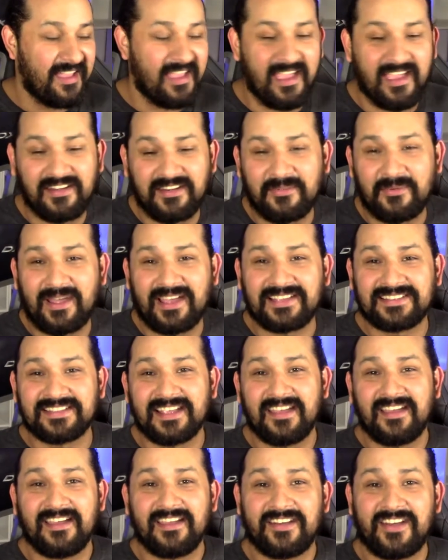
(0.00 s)
anyways
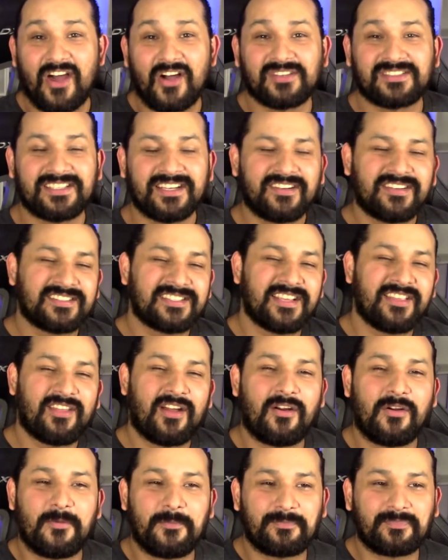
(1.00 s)
no seriously
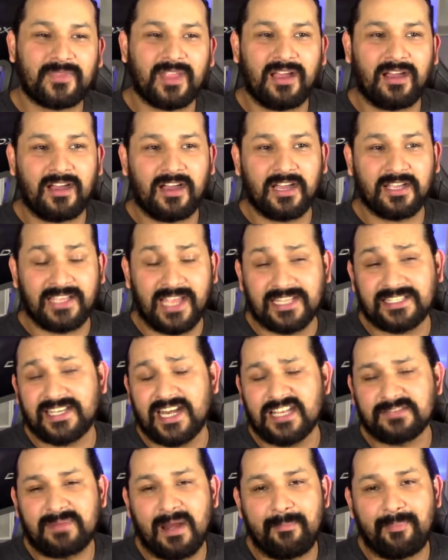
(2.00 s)
though uh yeah
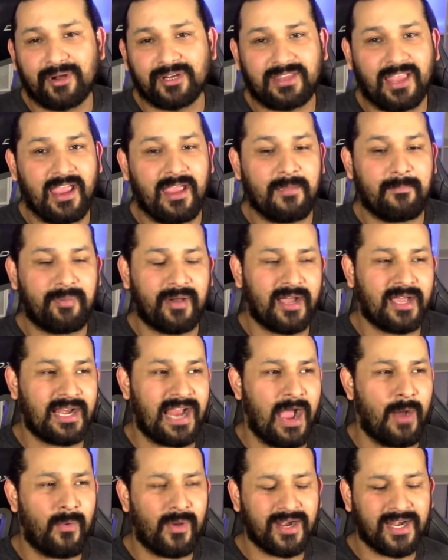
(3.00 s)
today's my birthday but
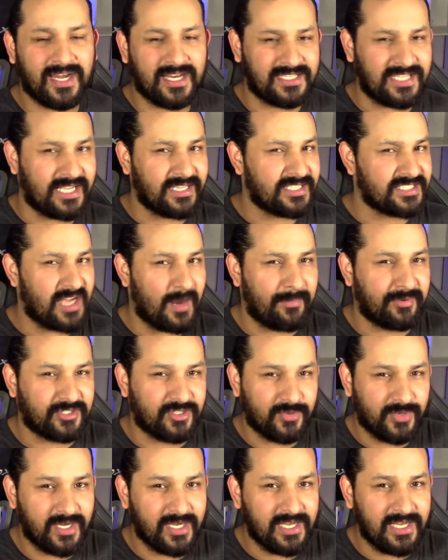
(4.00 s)
i wanted to take this
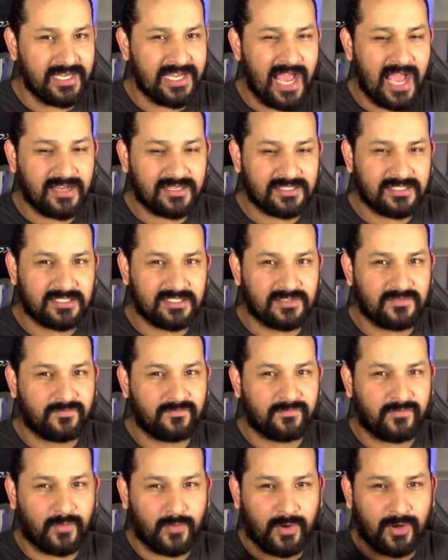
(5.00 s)
opportunity not
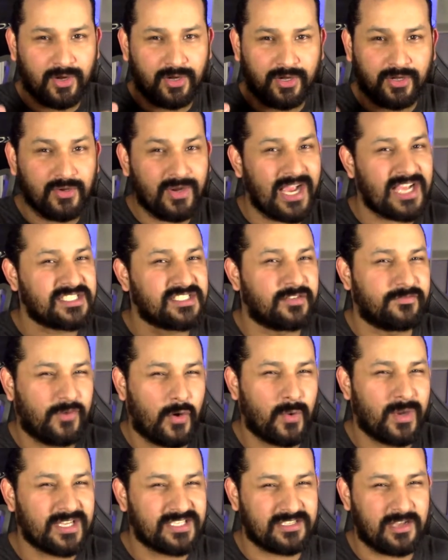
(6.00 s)
for you guys to
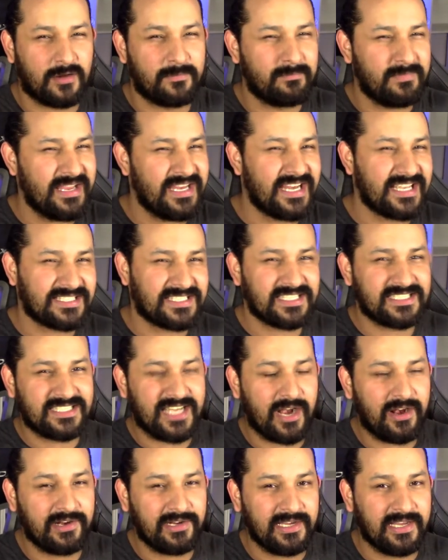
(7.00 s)
focus on me
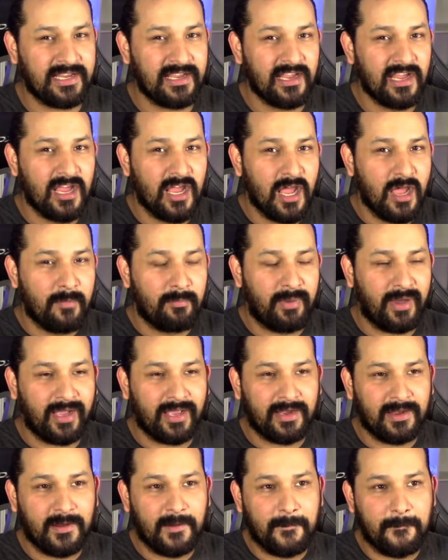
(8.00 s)
necessarily but